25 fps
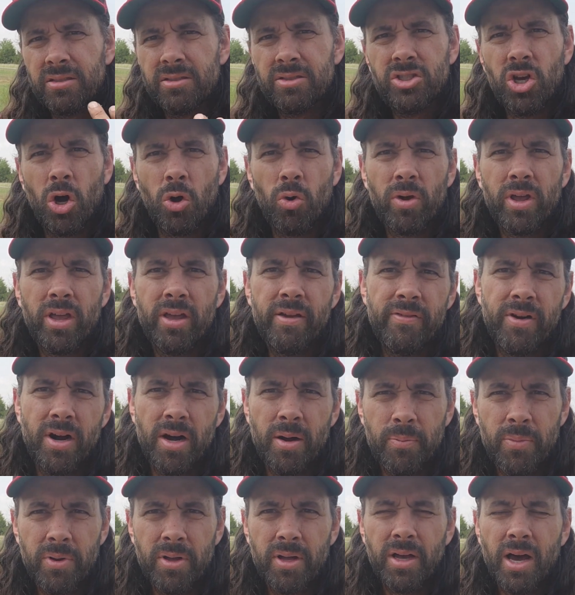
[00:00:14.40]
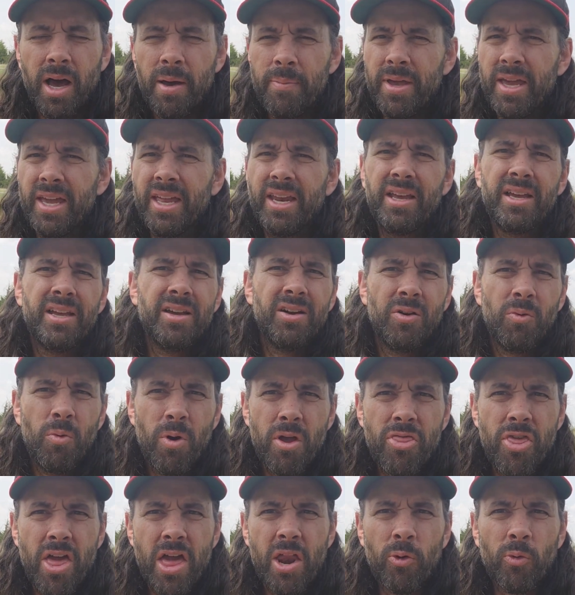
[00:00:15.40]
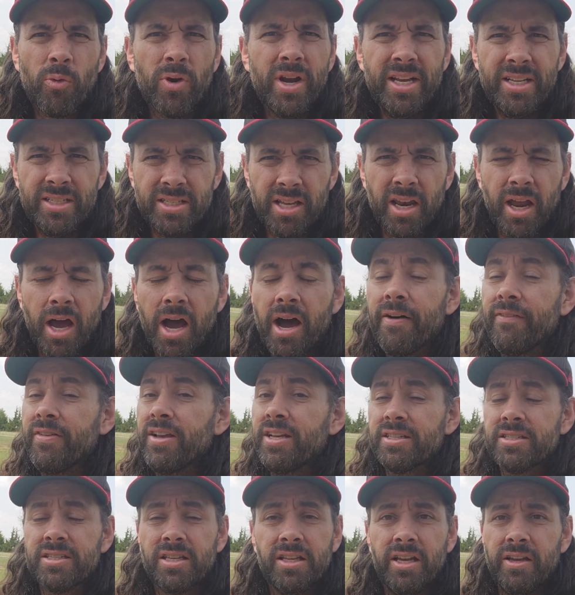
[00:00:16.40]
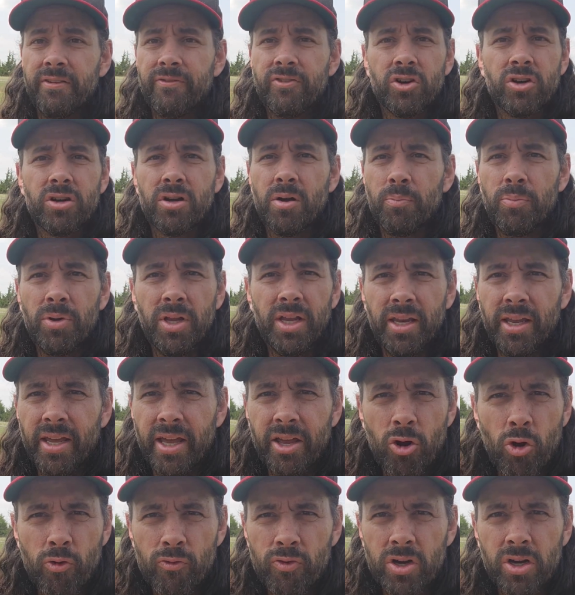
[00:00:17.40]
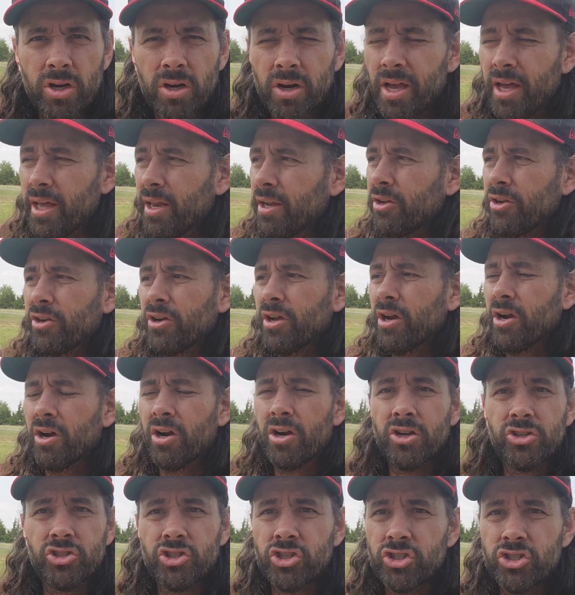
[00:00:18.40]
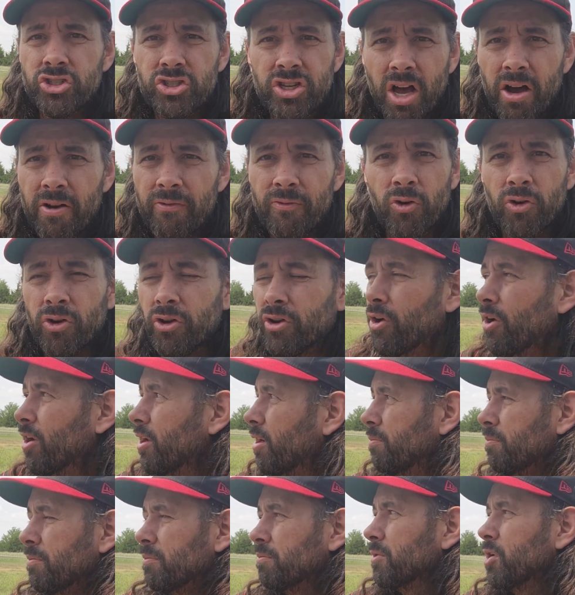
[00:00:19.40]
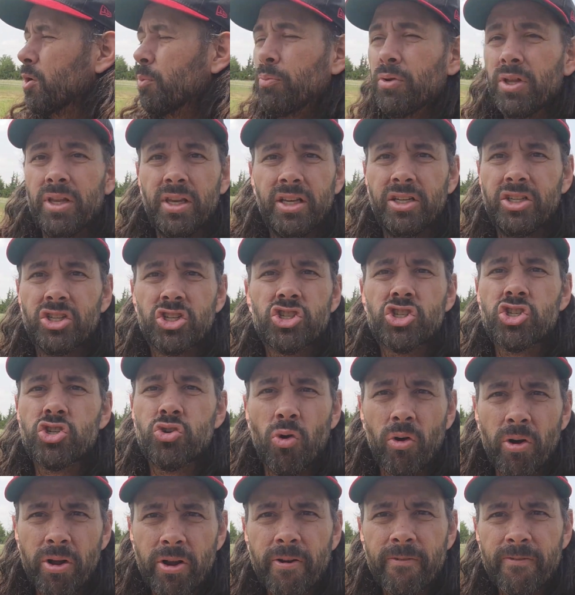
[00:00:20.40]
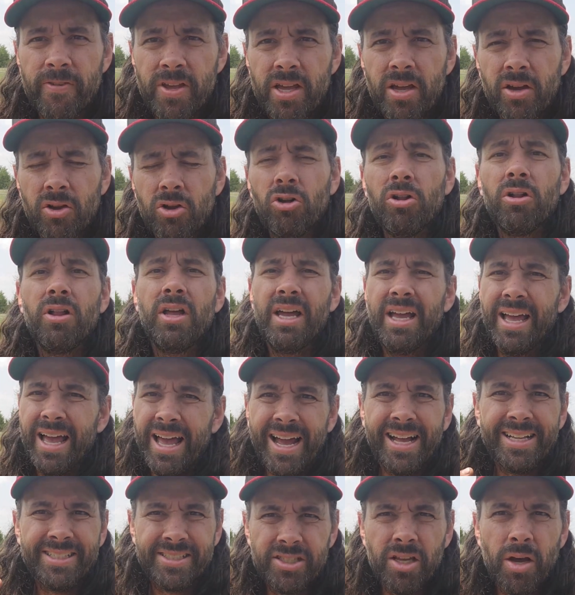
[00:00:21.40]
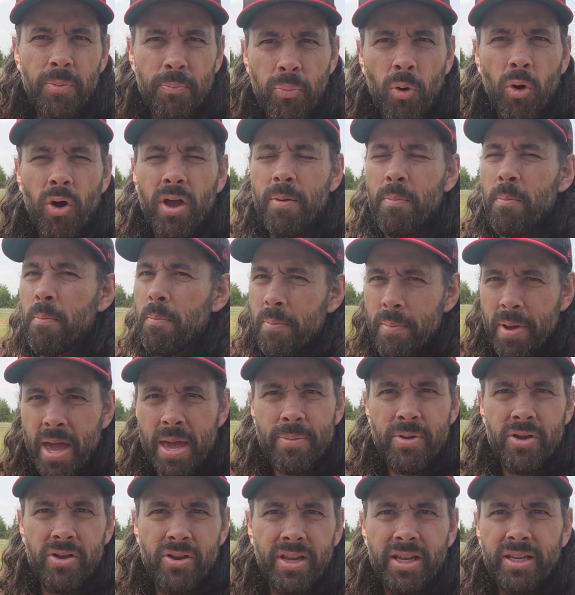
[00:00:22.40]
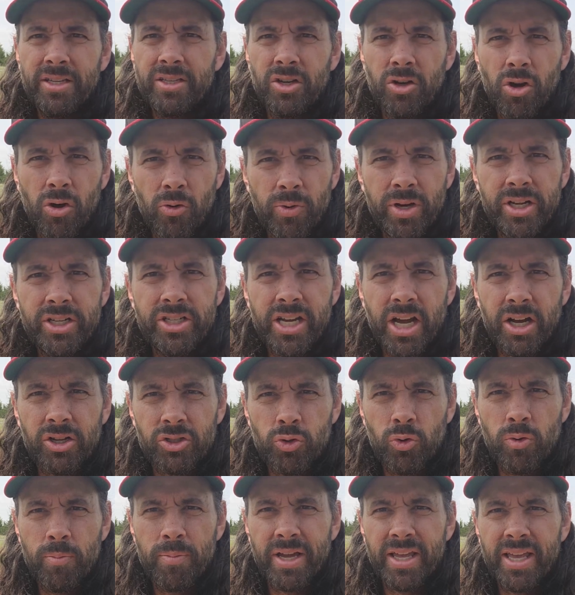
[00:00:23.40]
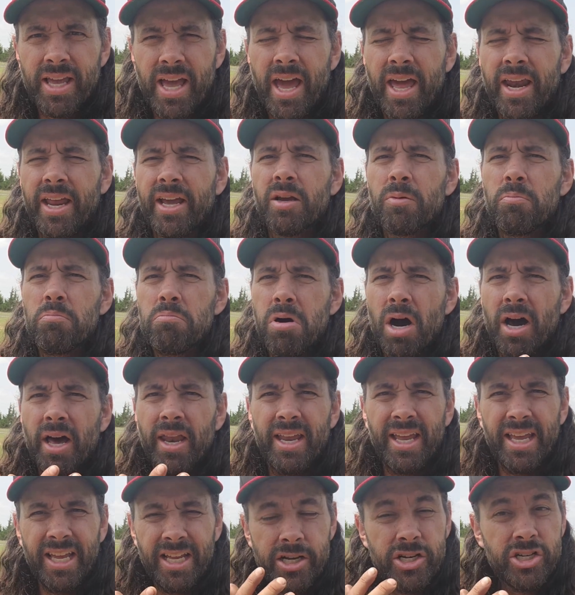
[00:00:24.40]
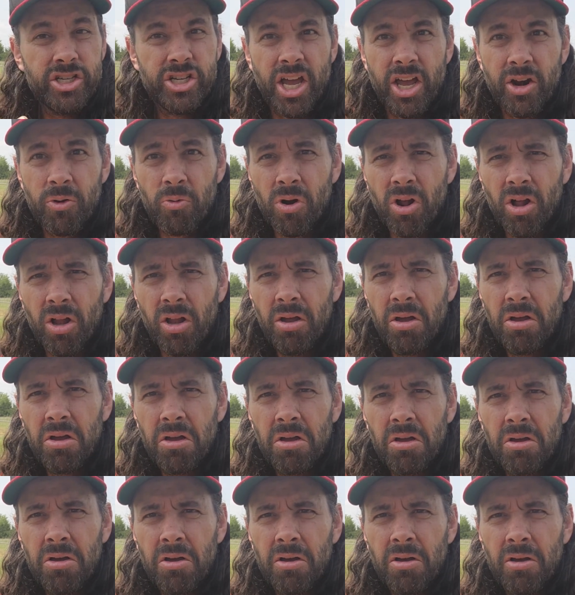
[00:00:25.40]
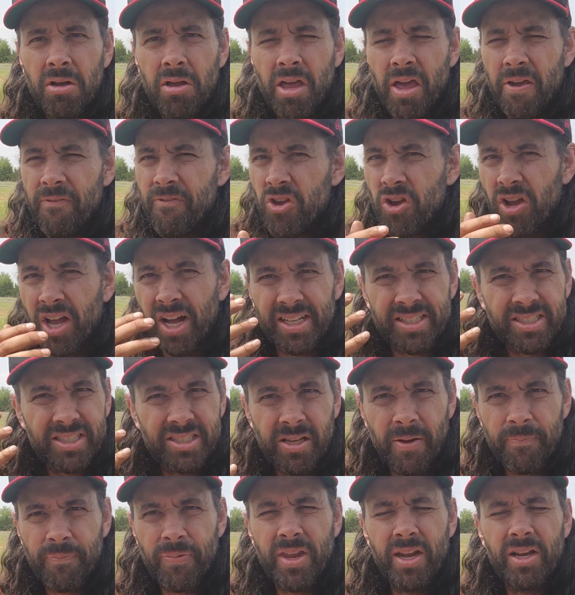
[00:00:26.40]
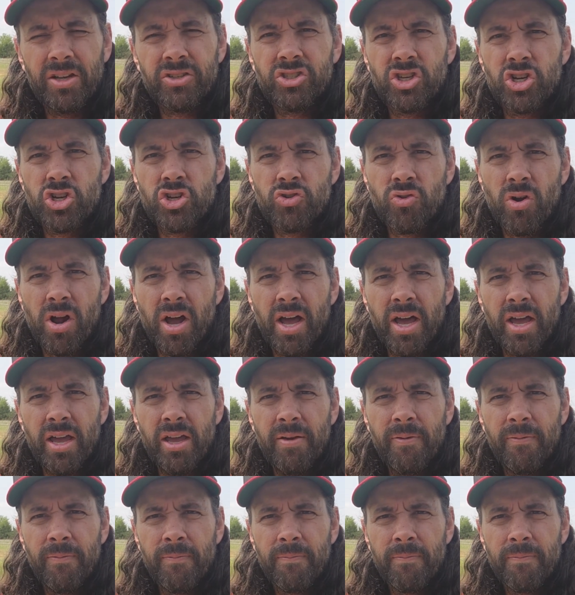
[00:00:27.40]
don't give up. I mean, within reason. Obviously, if you're completely in over your head and you're going to hurt yourself or you're going to completely destroy your vehicle, at some point, maybe you need to go reach out to a mechanic. But in general, if you got something else to try,